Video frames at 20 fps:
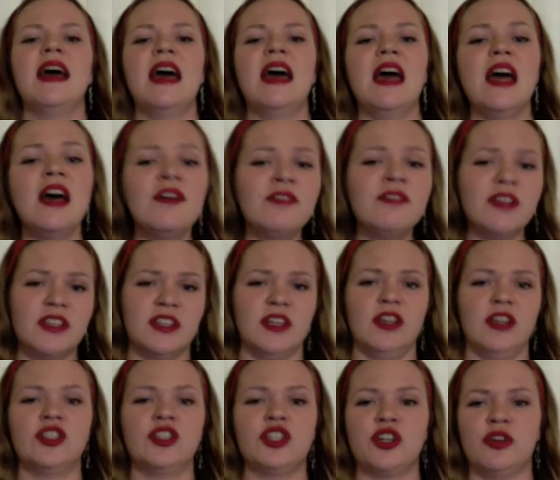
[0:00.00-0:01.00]

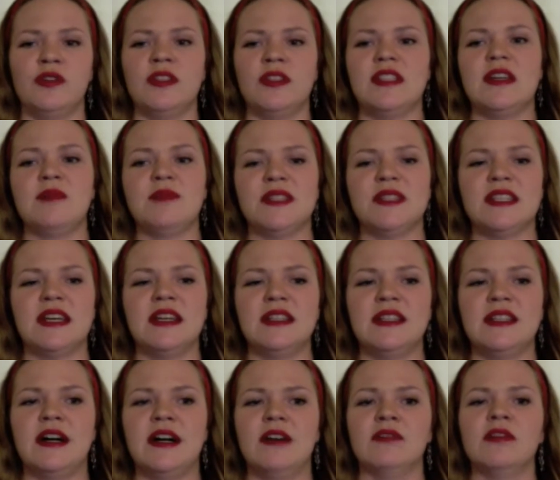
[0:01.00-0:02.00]
Everything turns upside
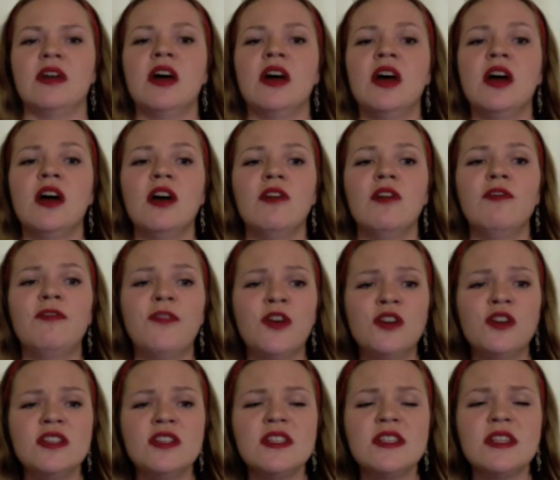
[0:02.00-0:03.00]
down.
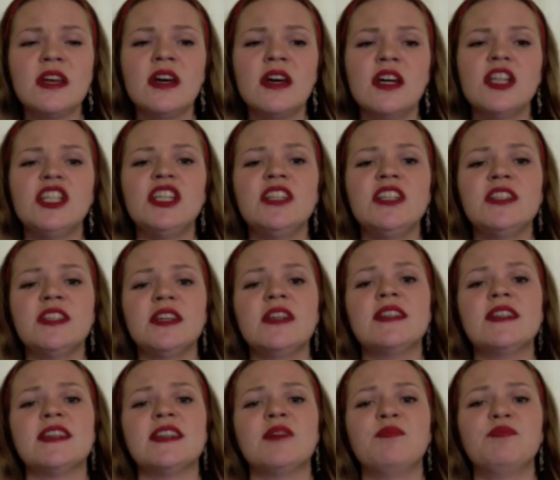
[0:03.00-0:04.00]
First, she
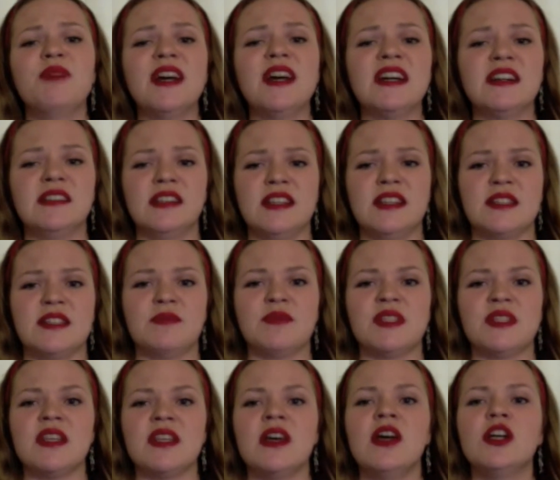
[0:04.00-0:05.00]
thinks up
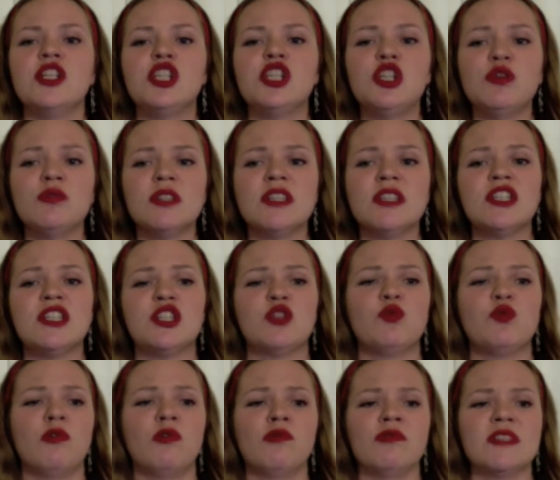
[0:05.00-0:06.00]
mechanisms, chooses
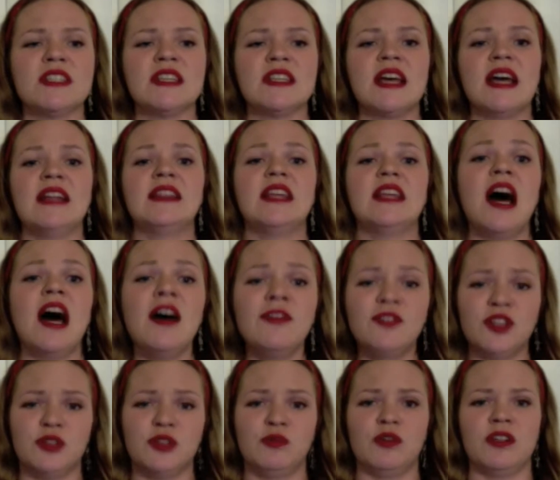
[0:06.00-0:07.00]
tools, and
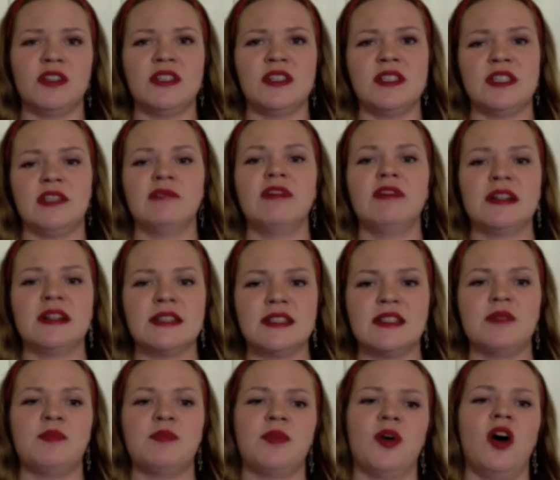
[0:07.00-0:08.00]
afterwards selects
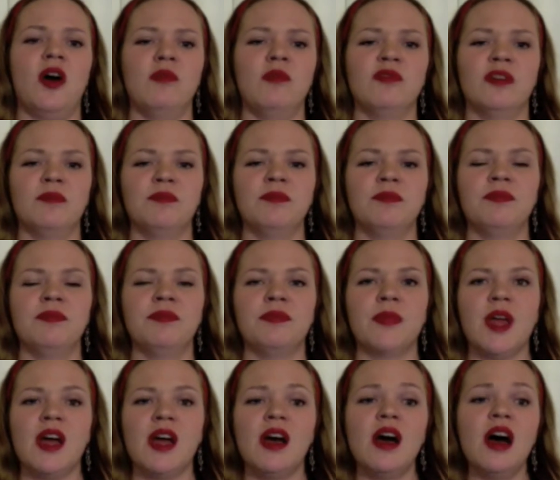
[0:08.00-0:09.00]
the problem.
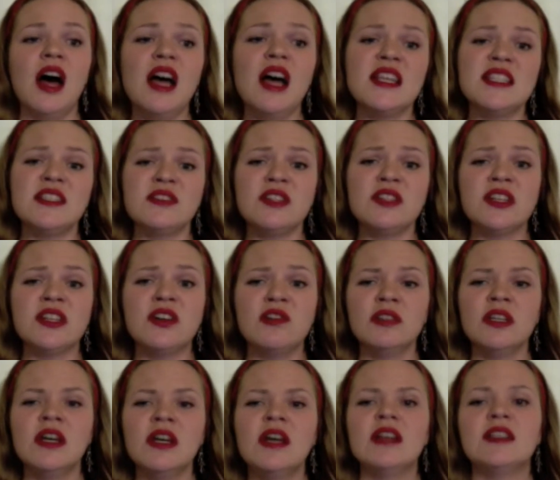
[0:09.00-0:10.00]
As a
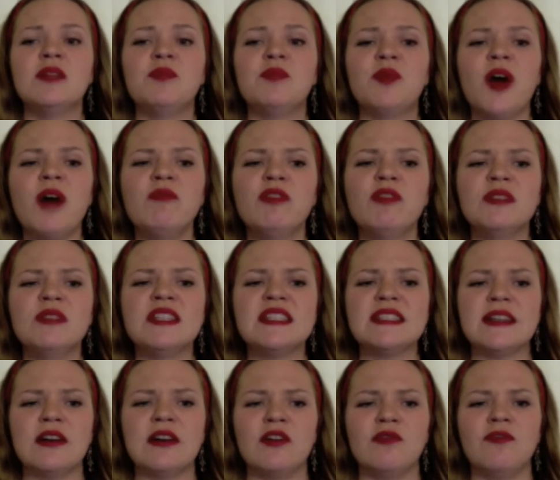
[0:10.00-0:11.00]
result, the problem
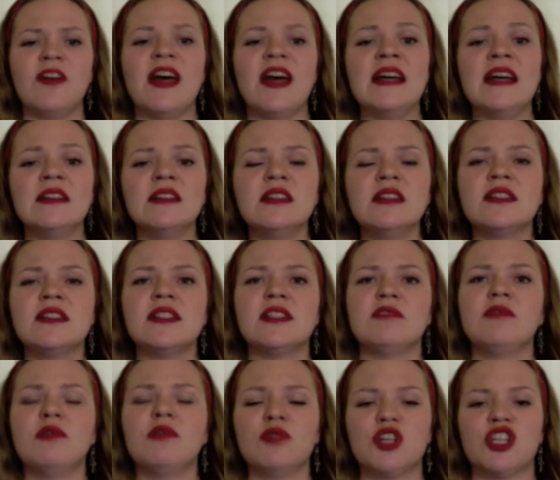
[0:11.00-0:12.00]
itself and its
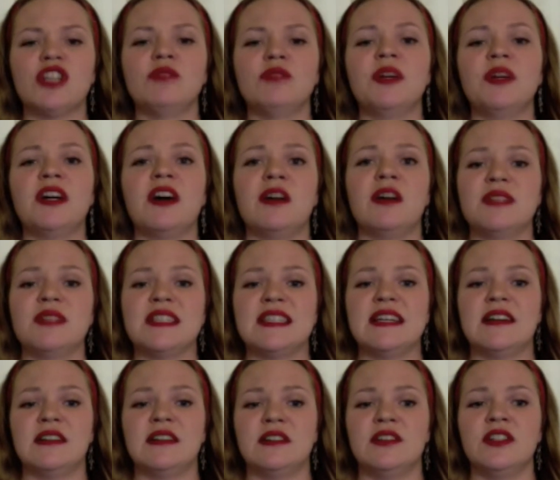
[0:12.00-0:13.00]
solution become
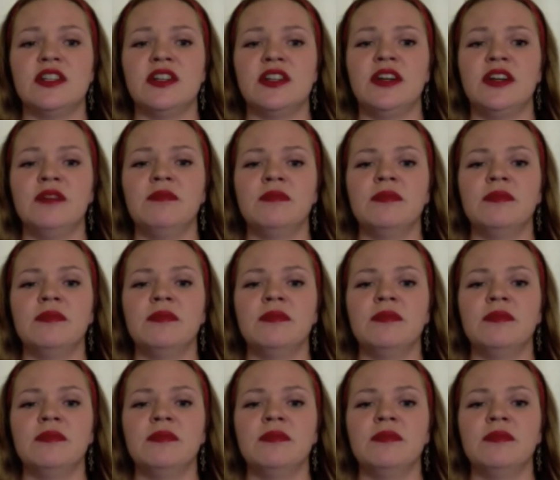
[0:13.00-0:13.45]
secondary.